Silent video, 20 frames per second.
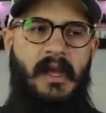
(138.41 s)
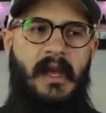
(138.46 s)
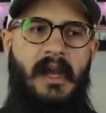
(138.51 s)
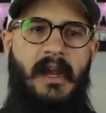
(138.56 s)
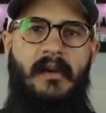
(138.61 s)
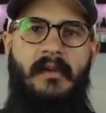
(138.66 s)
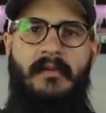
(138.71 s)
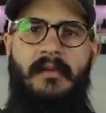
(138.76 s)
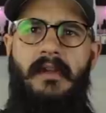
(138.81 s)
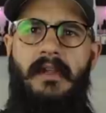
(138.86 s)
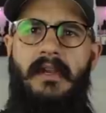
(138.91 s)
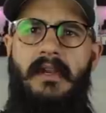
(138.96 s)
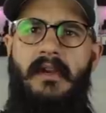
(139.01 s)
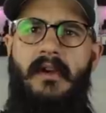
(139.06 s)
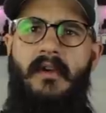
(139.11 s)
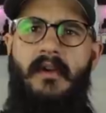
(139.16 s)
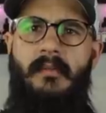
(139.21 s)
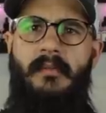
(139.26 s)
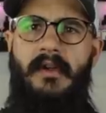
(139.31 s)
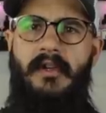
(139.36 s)
I don't really
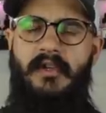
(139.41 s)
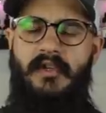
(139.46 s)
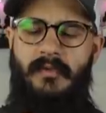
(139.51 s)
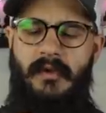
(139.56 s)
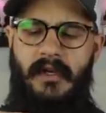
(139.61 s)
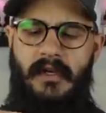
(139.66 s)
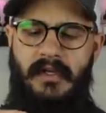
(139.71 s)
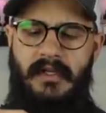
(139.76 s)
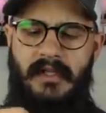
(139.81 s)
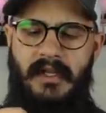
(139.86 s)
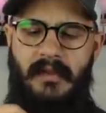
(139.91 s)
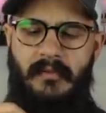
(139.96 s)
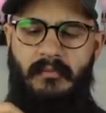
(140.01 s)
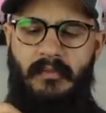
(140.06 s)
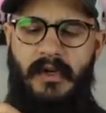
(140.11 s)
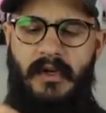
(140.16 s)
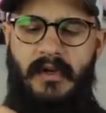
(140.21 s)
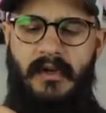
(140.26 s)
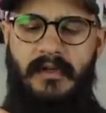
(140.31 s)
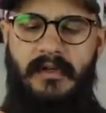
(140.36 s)
know a bunch about Untamed
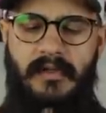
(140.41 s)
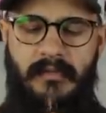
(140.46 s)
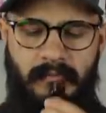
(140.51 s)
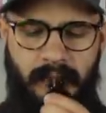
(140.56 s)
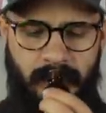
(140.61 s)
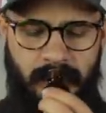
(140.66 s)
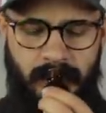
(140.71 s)
Beards.